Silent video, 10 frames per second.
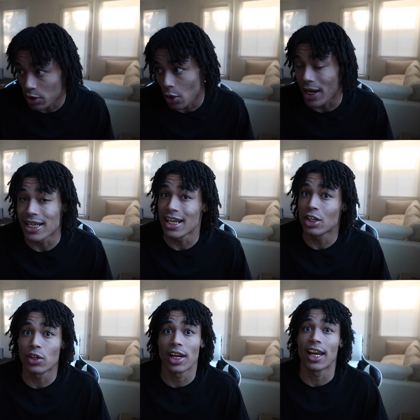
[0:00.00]
So I
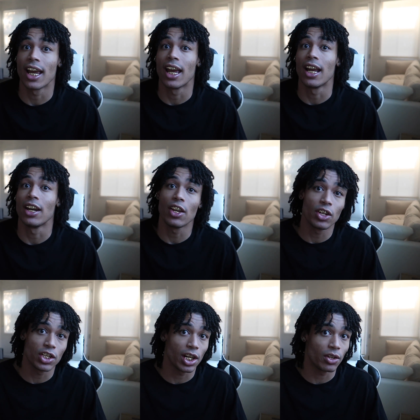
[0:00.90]
did create
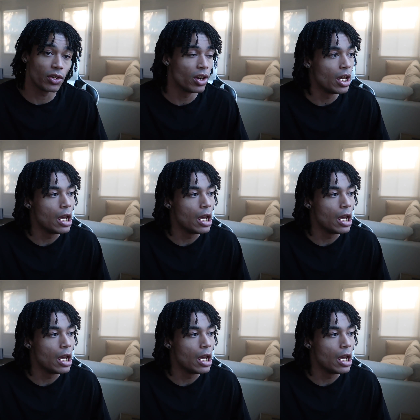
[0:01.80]
another channel.